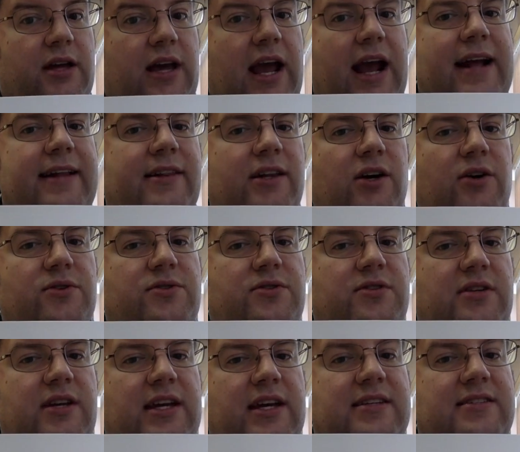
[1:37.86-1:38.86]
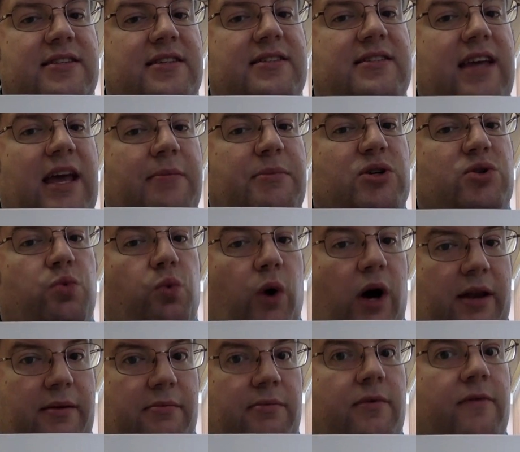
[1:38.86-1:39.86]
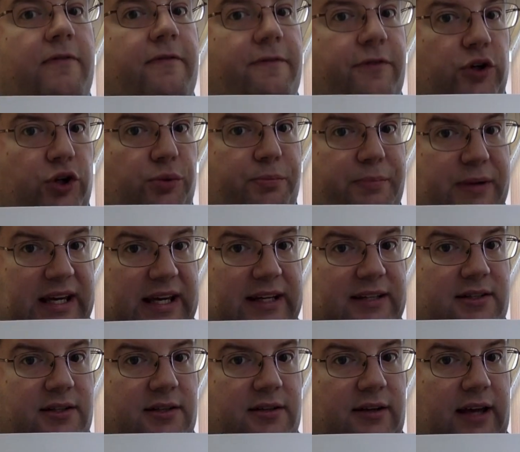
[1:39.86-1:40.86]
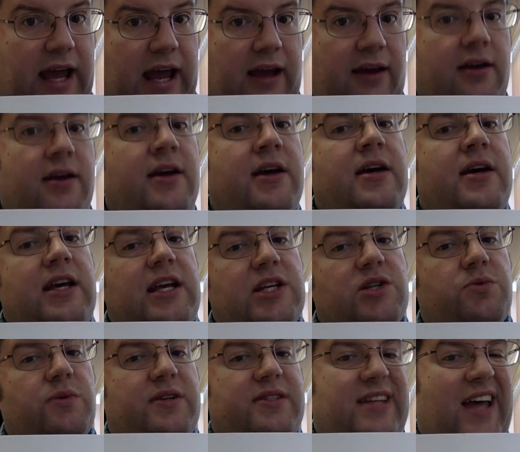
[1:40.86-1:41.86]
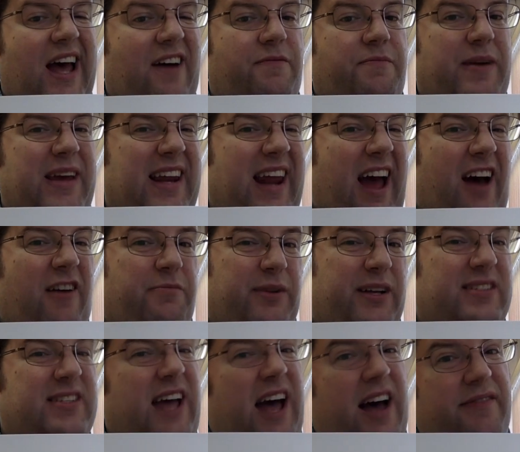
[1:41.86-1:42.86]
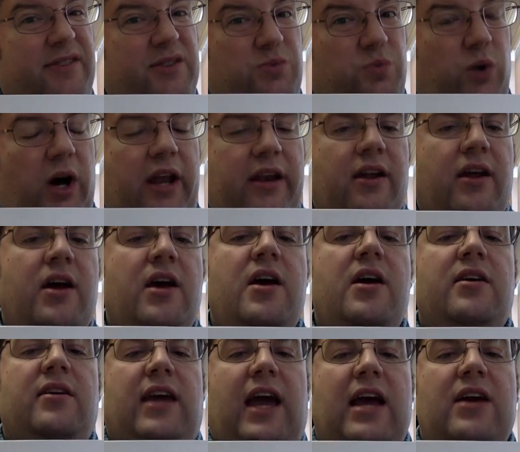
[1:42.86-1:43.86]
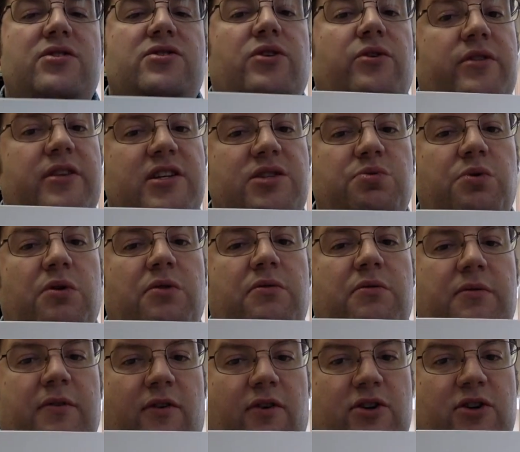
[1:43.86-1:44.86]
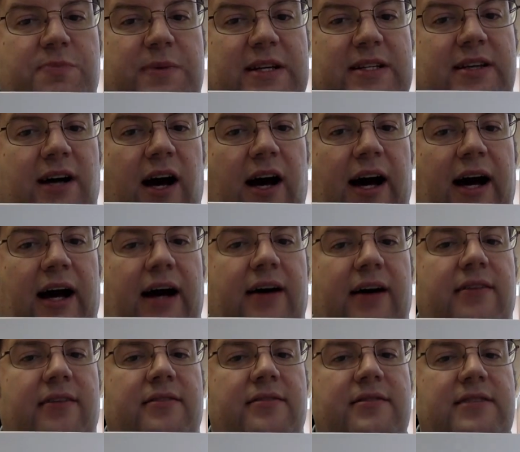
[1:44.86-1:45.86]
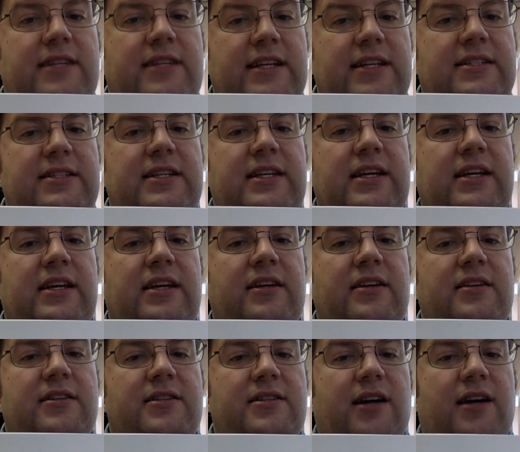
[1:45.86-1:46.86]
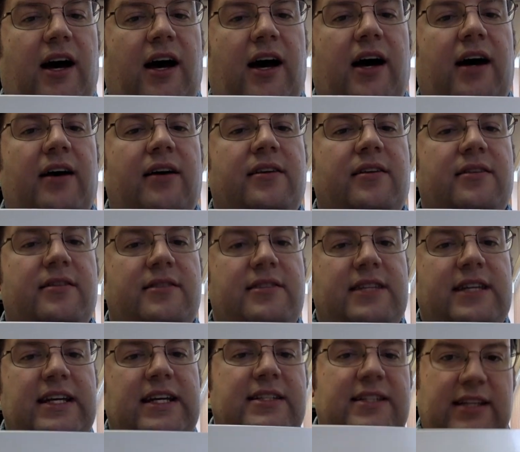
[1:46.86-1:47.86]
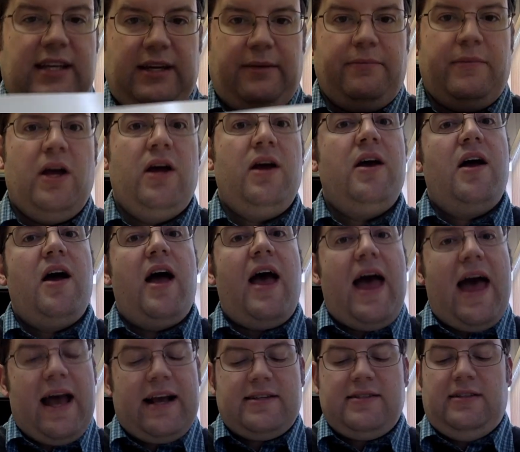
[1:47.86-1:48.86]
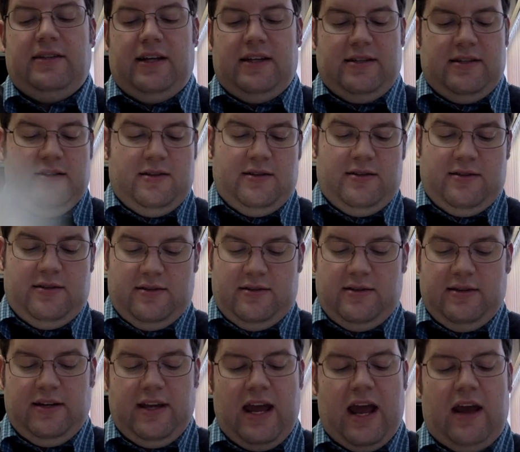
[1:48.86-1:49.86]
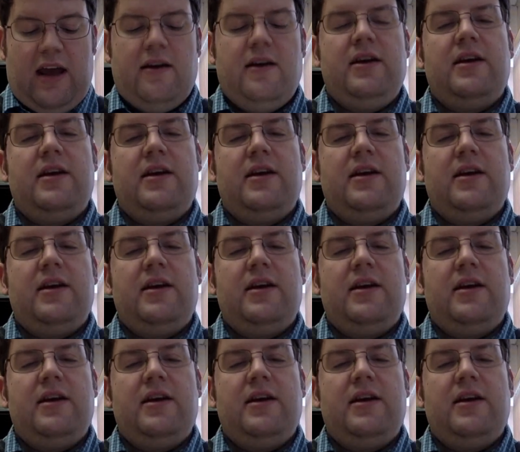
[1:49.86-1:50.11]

eighth notes is the same as one full beat. Okay, each one is half beat, half plus half is one. Okay, so this one would of course be ta, tt, ta, tt. Excellent. Okay,